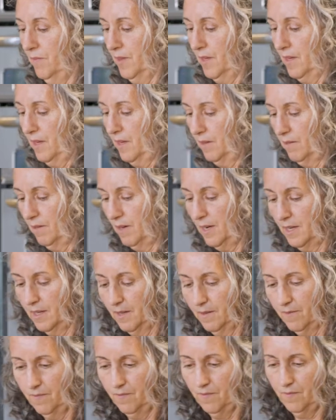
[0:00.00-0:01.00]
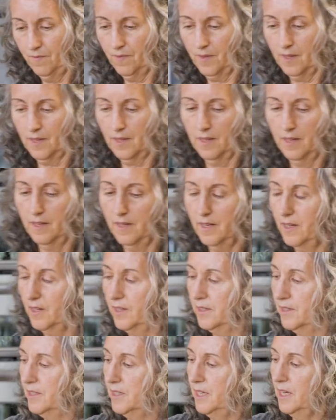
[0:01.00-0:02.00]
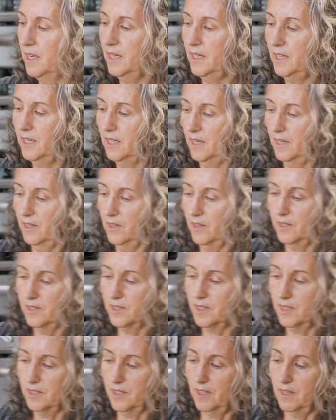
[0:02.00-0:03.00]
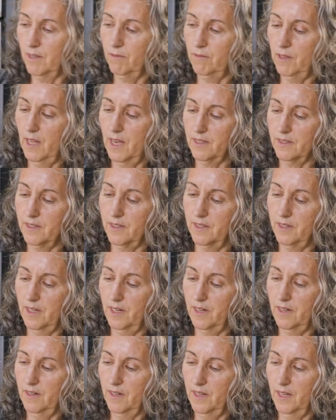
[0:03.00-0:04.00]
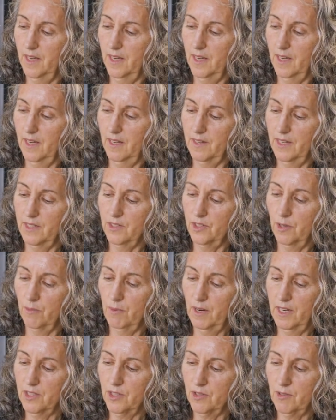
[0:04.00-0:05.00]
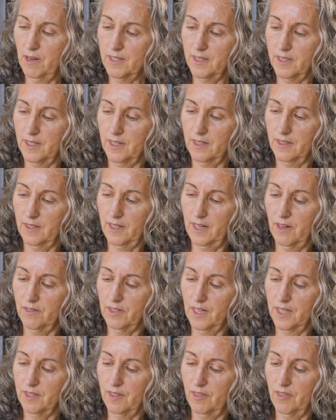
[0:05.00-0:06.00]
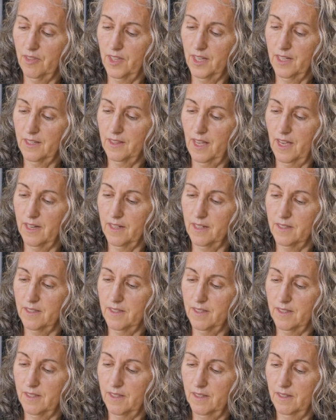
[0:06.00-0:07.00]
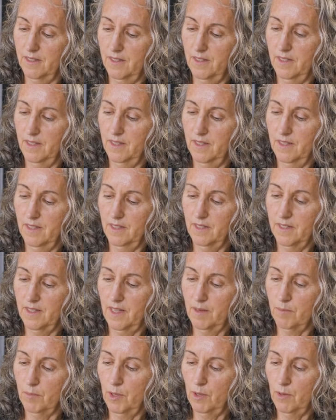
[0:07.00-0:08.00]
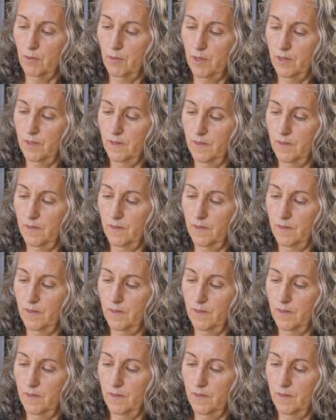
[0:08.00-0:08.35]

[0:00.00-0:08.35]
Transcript: All right. You can see, you can still see the flecks in there. And that's your ranch dressing. Look at how nice and thick that is. Isn't that beautiful?